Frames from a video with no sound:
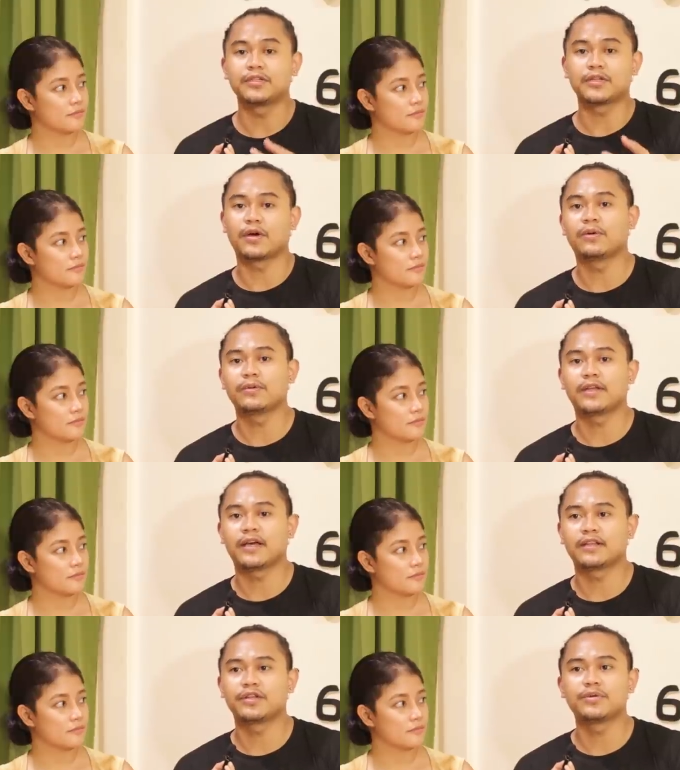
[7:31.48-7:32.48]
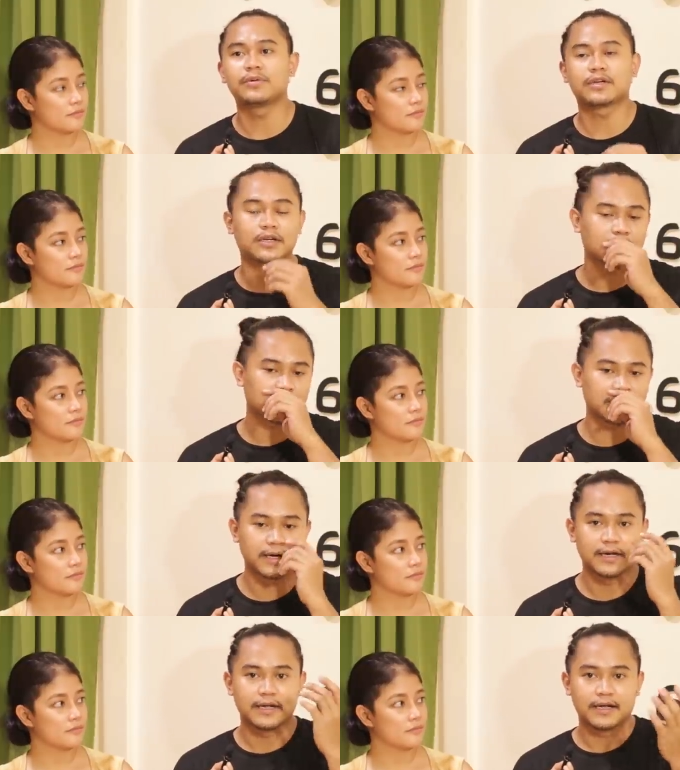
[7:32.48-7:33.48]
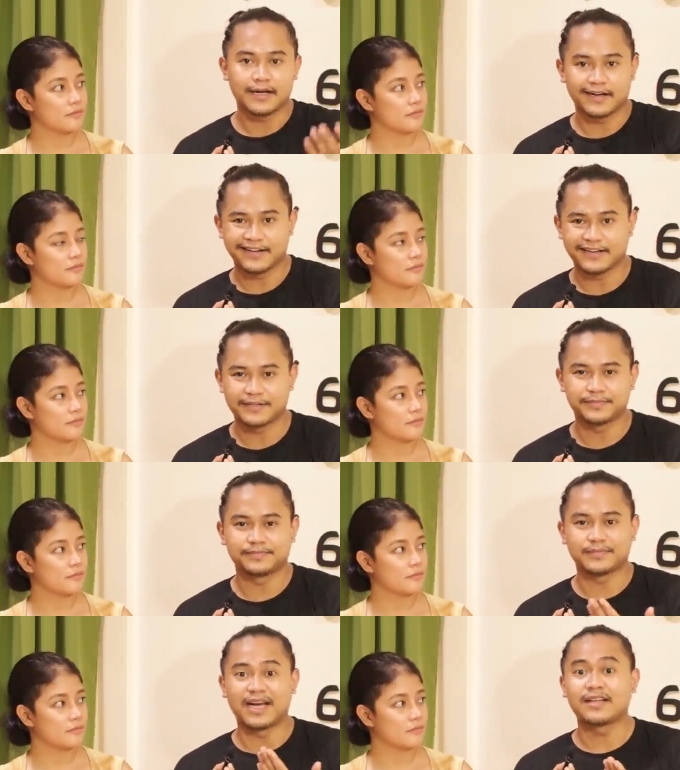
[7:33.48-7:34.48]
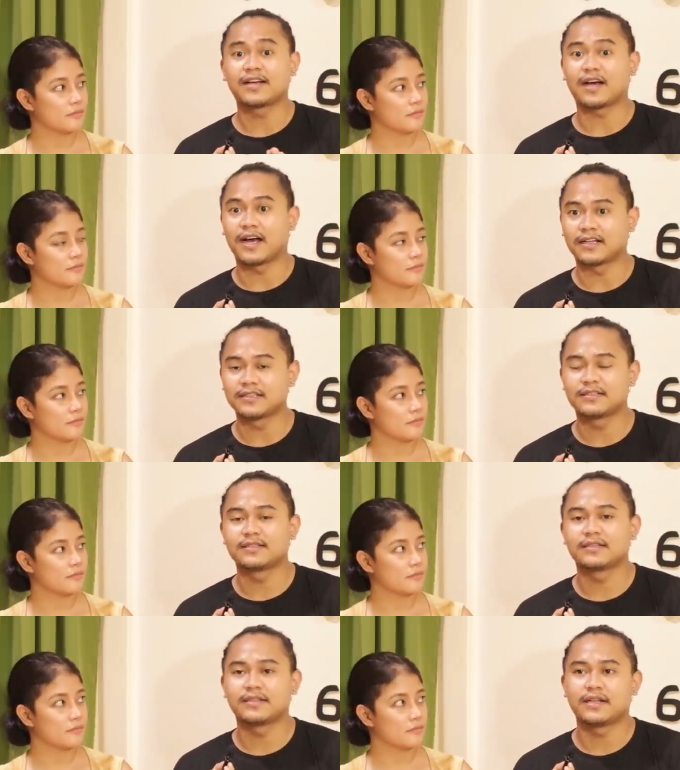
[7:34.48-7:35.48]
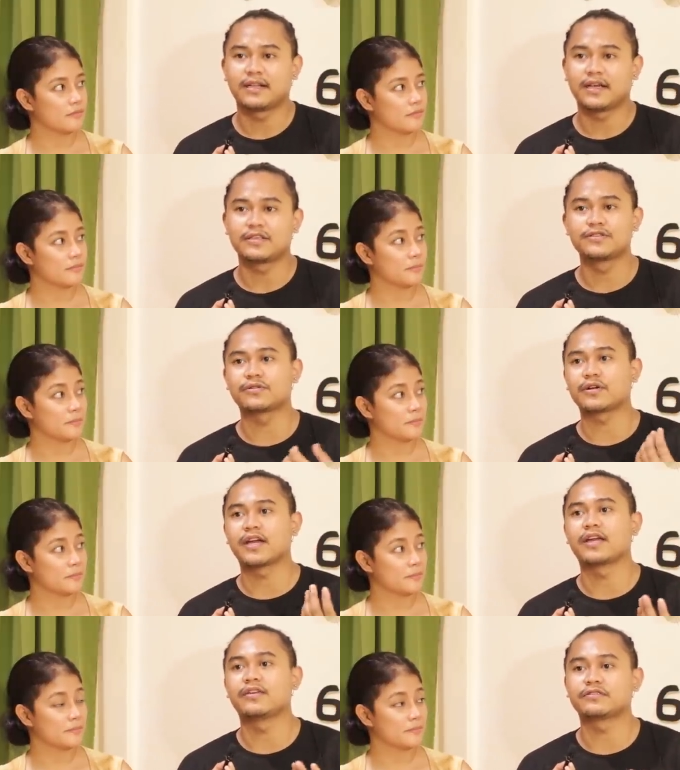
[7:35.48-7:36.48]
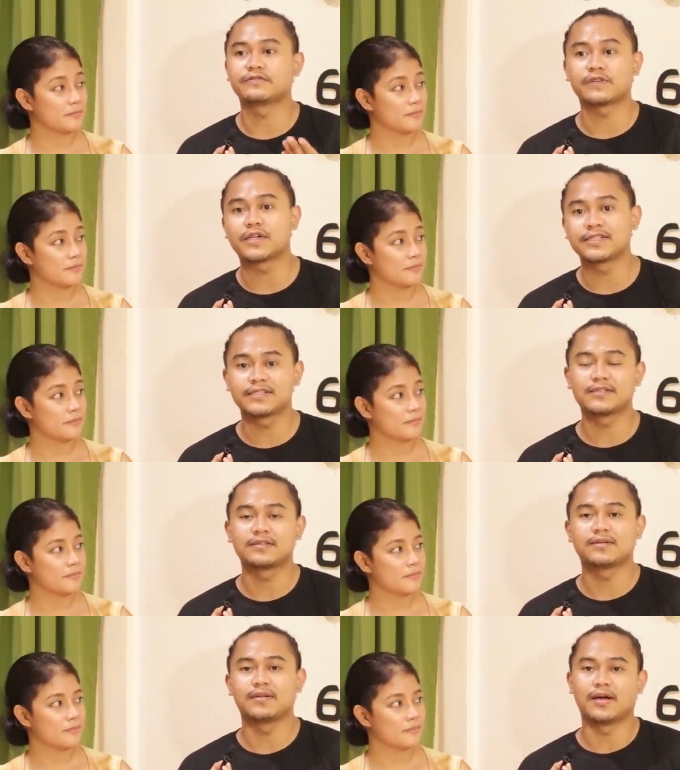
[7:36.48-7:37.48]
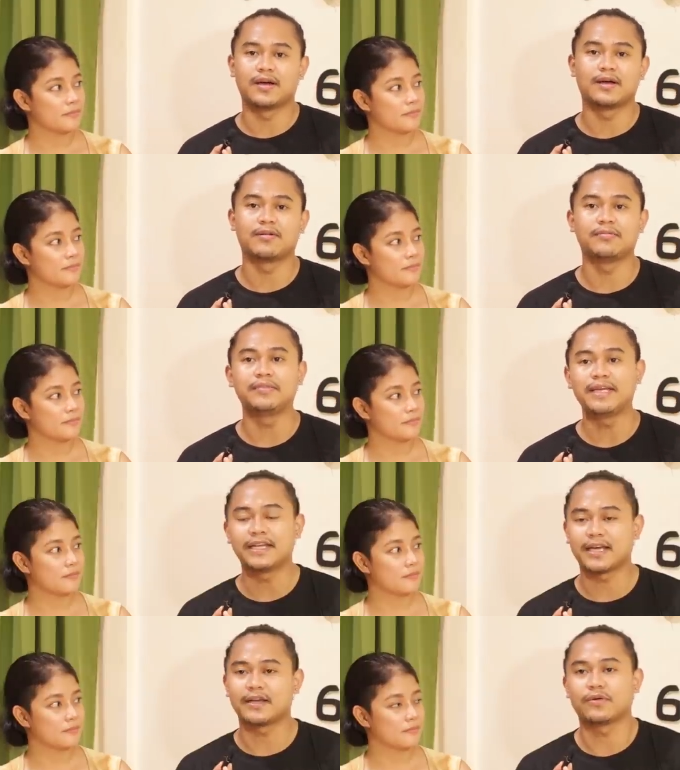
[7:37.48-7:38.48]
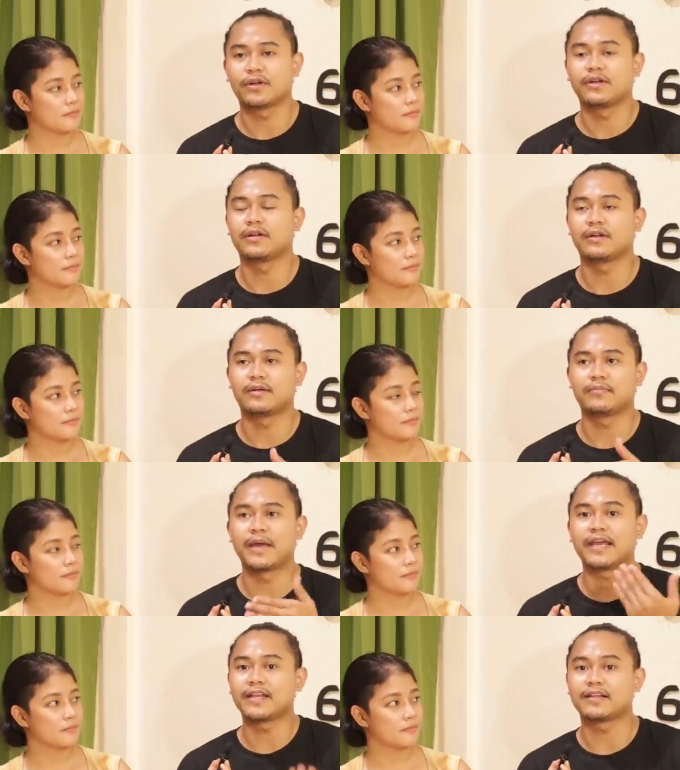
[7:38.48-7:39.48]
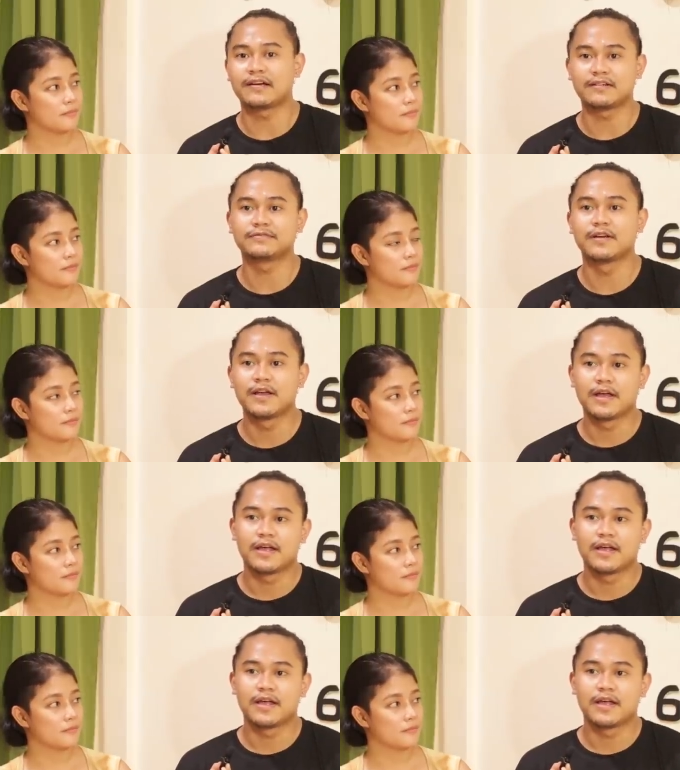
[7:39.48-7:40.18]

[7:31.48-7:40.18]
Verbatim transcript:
Speaker 1: will know that you are um, uncut, like during your first uh, meeting or making love,